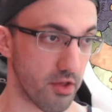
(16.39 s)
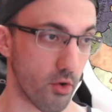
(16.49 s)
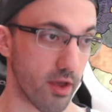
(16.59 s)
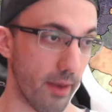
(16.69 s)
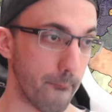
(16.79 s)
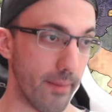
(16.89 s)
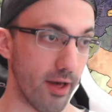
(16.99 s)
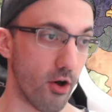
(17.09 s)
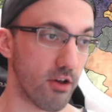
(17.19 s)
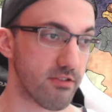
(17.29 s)
Okay, I
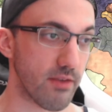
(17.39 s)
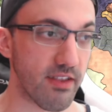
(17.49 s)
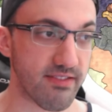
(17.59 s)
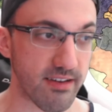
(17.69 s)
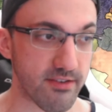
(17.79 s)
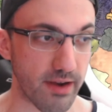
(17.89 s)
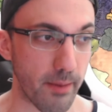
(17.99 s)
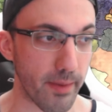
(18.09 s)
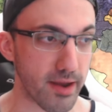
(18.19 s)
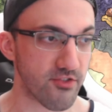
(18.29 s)
also have
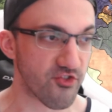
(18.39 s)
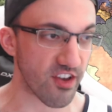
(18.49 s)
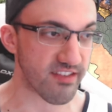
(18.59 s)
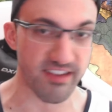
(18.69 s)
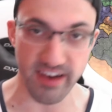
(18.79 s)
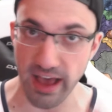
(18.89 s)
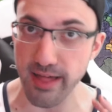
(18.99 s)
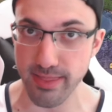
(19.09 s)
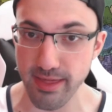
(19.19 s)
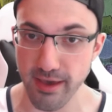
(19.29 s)
Instagram, but it's just
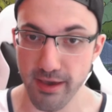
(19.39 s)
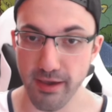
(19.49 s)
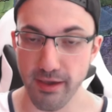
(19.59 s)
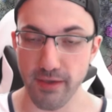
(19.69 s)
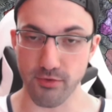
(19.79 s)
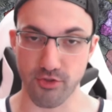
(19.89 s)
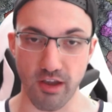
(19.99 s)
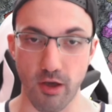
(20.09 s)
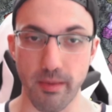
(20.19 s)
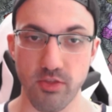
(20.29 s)
enough if you check
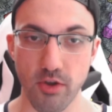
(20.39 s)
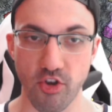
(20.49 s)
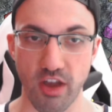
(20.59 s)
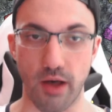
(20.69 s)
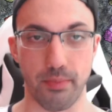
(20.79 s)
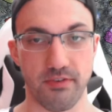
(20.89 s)
out my Twitch account.